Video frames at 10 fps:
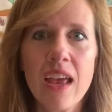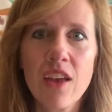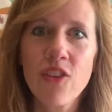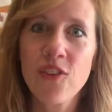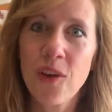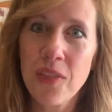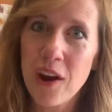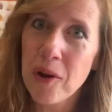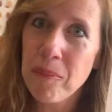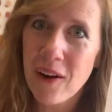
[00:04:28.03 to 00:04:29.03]
So there
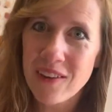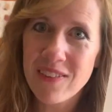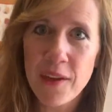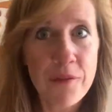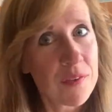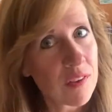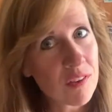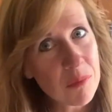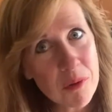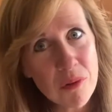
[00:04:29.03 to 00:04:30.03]
are parts that feel
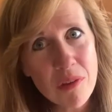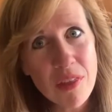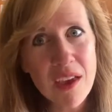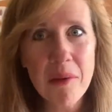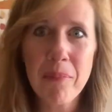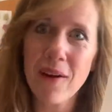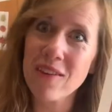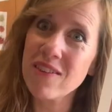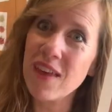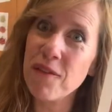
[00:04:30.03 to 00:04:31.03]
smooth and
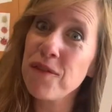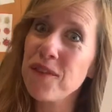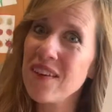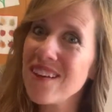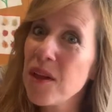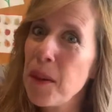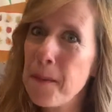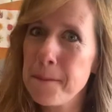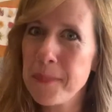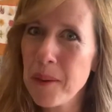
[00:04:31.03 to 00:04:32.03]
parts that feel
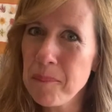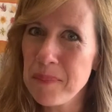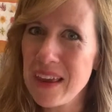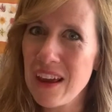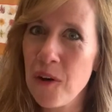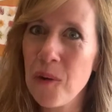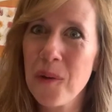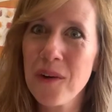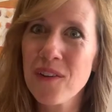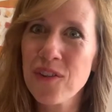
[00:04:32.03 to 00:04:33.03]
bumpy
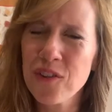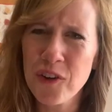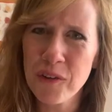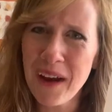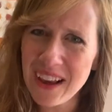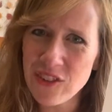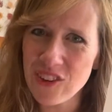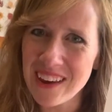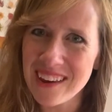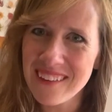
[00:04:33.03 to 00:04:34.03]
or scratchy.